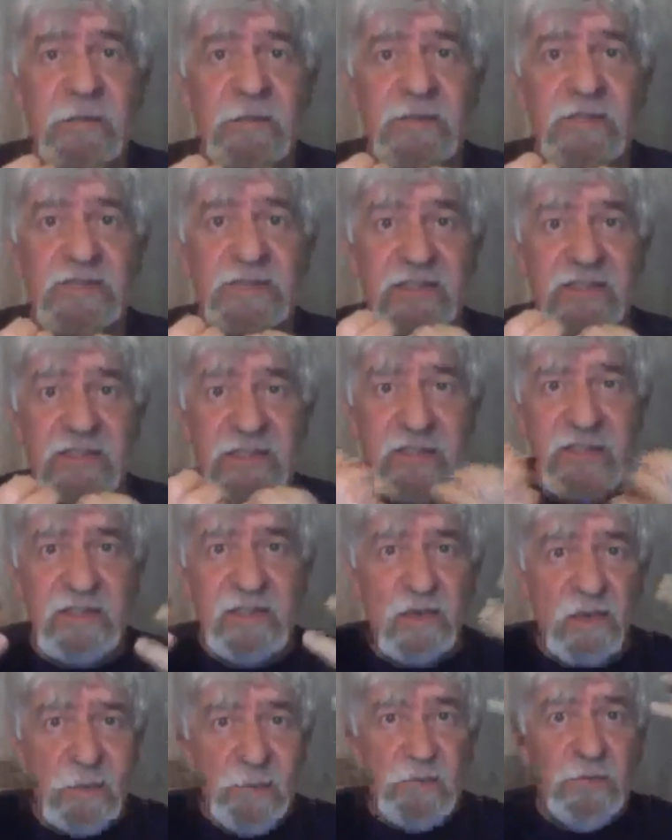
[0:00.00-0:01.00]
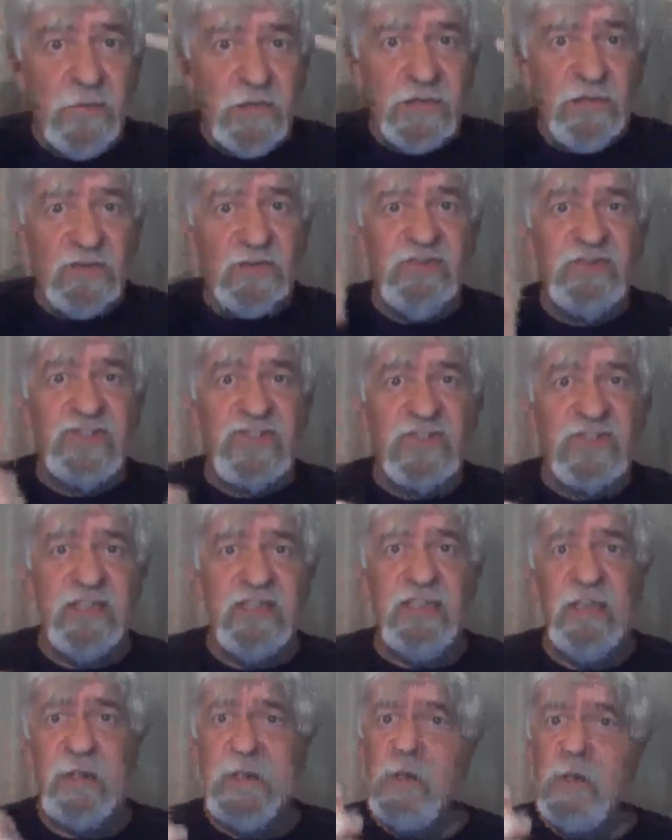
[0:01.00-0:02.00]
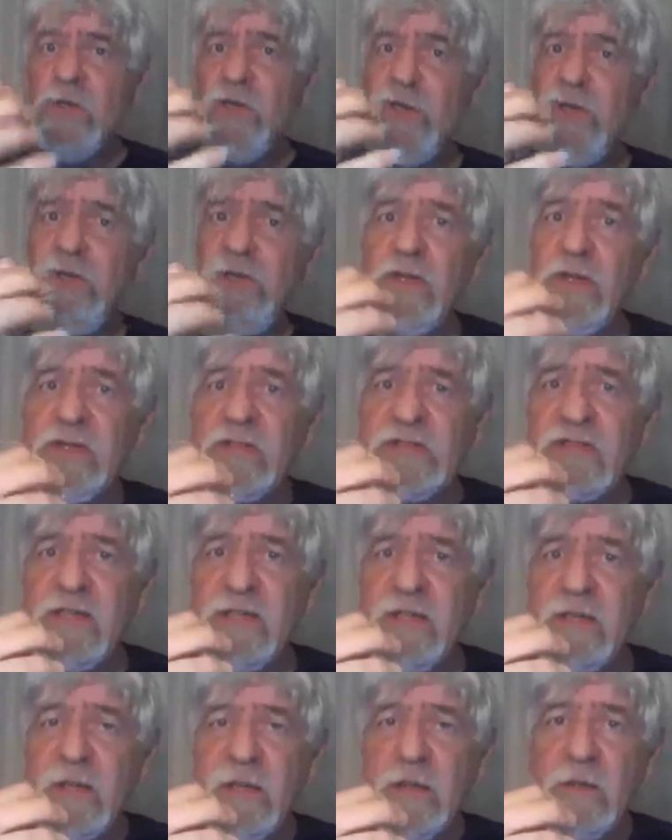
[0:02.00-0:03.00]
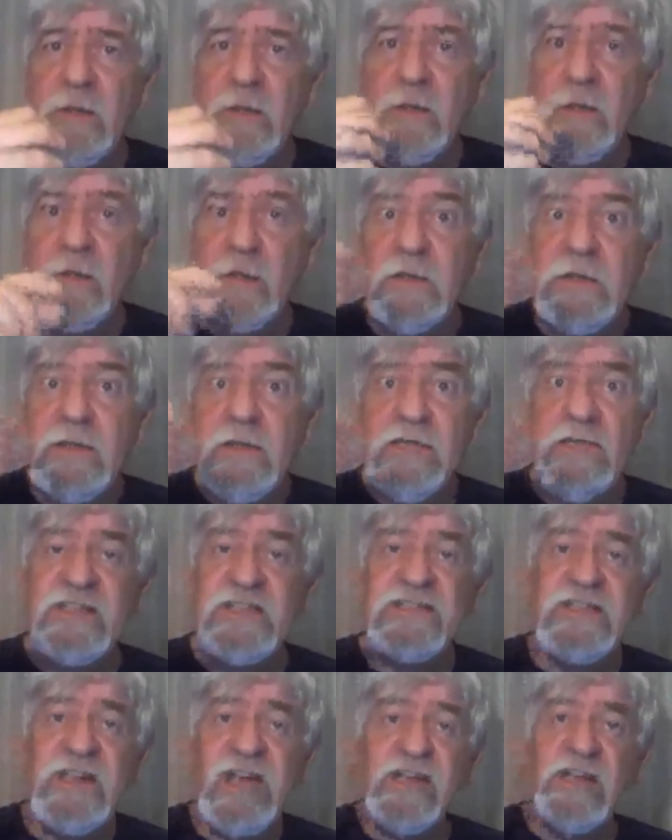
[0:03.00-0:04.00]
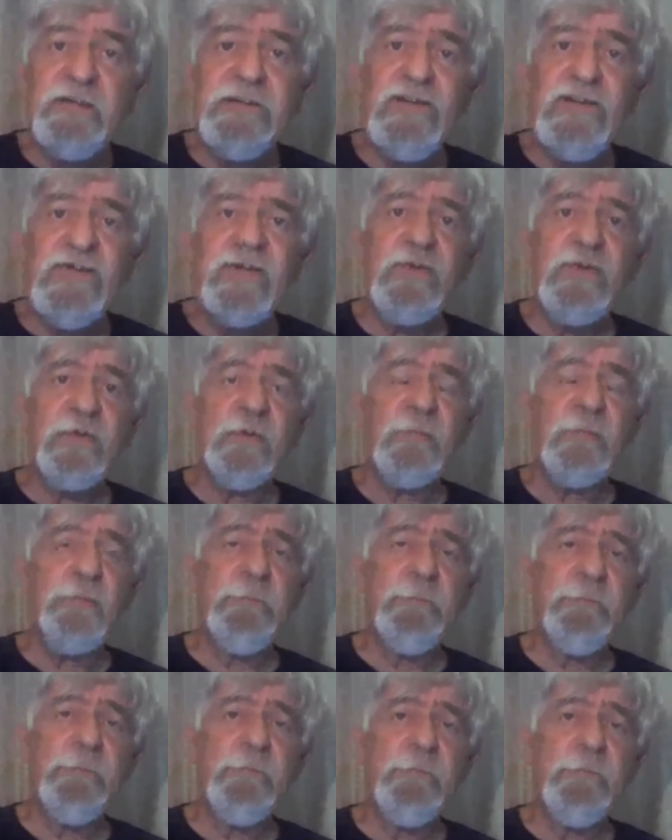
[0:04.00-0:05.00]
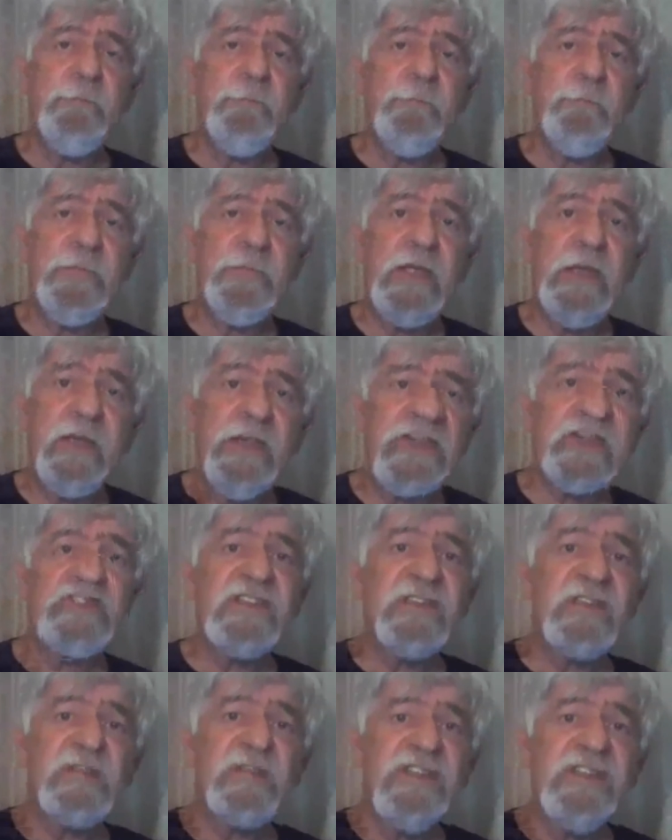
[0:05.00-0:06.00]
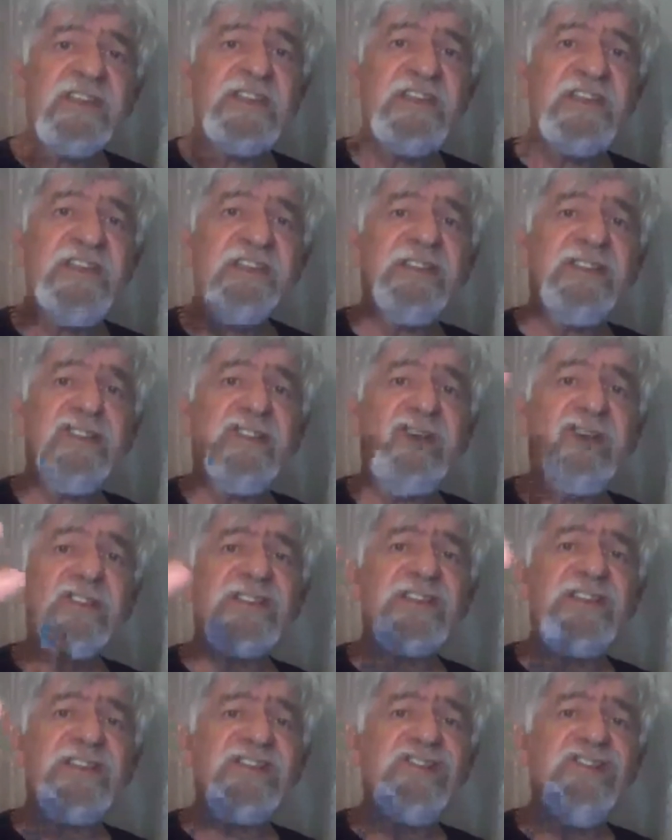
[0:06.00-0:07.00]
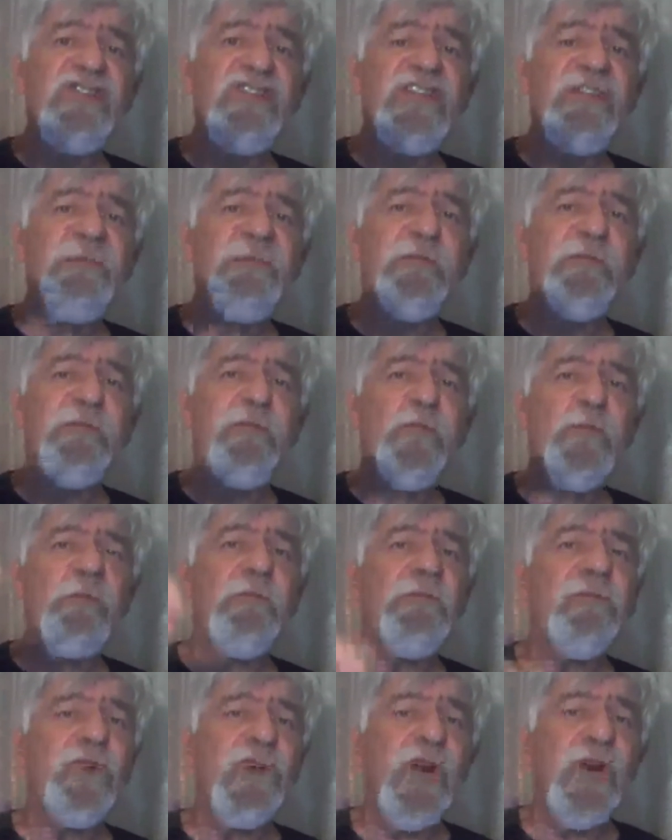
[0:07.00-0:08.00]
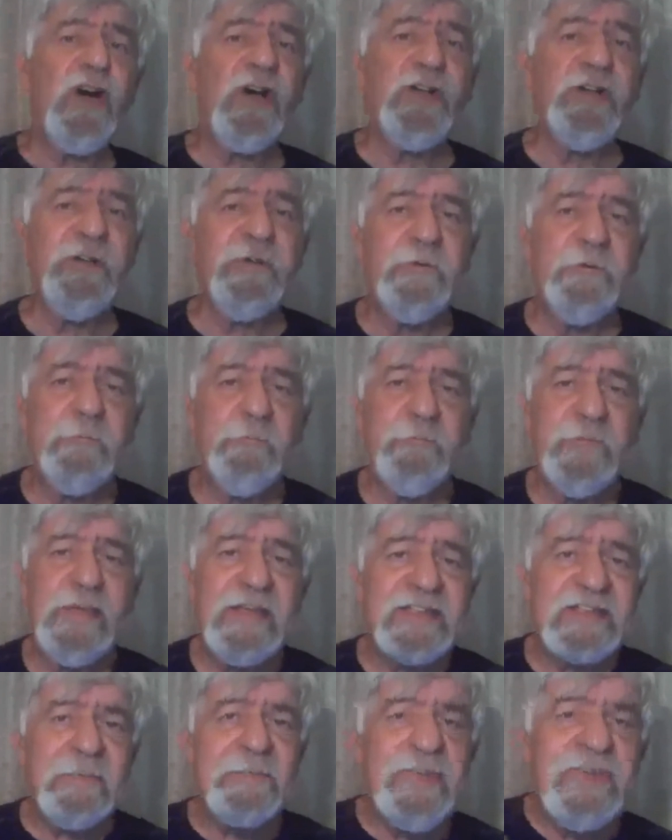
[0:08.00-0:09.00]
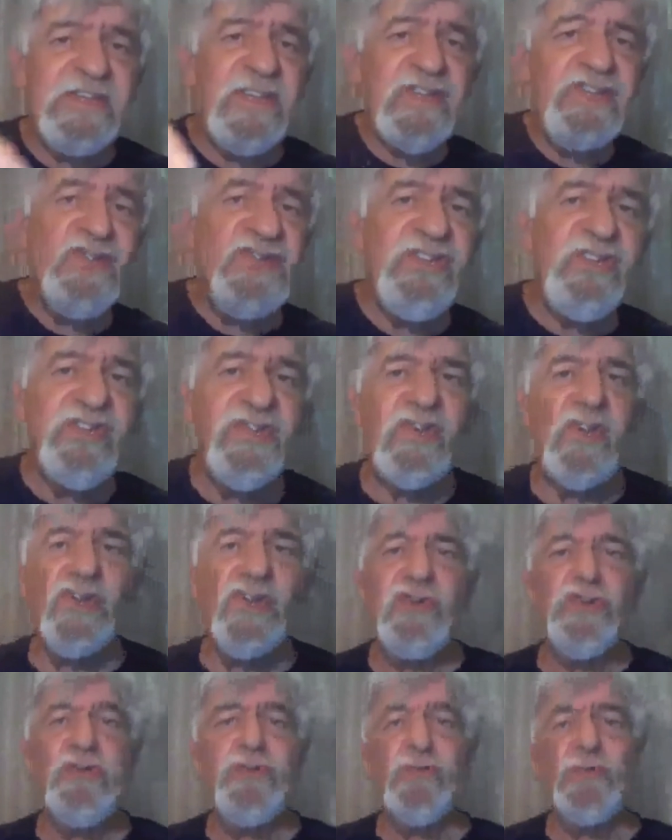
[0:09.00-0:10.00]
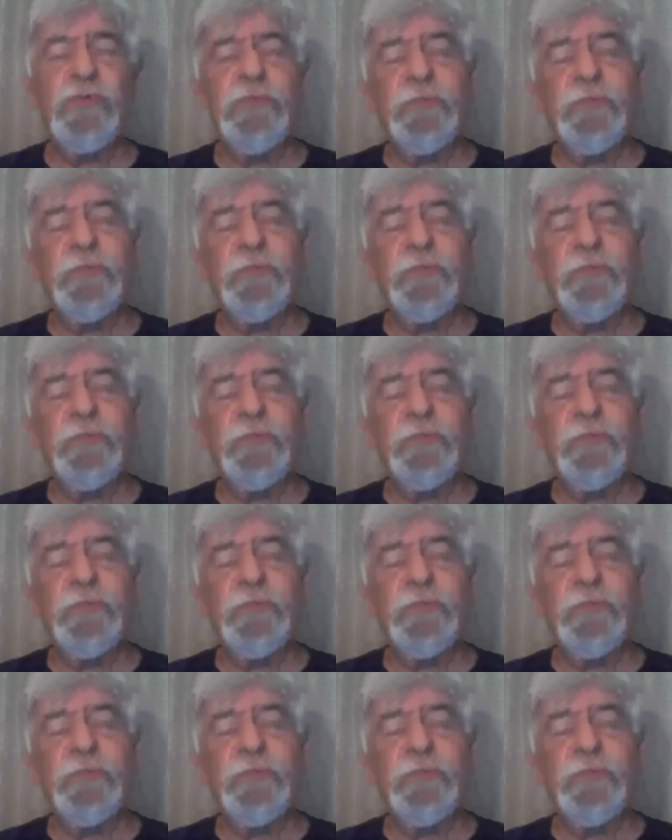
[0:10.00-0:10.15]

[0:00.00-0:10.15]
there's this this out behind on the screen here. Look, saying inside of you, there's a there's a little task that you need to perform for God. Something that you need to go and do